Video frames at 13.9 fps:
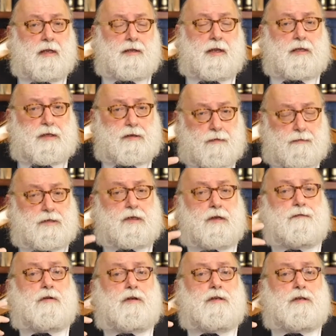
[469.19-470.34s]
that so
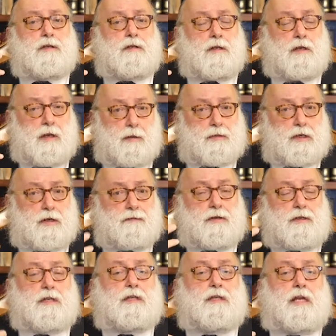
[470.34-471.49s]
Tzivus, the name
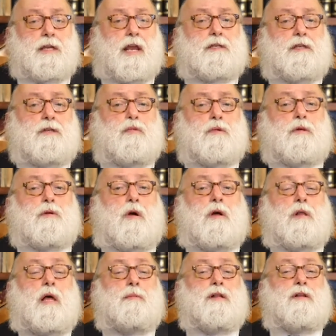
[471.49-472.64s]
Tzivus, is connected with
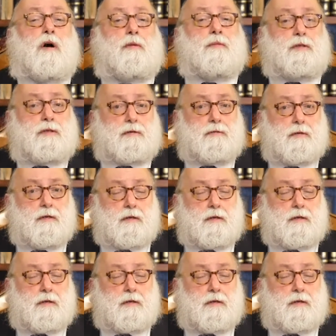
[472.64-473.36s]
Kol HaMelchamos.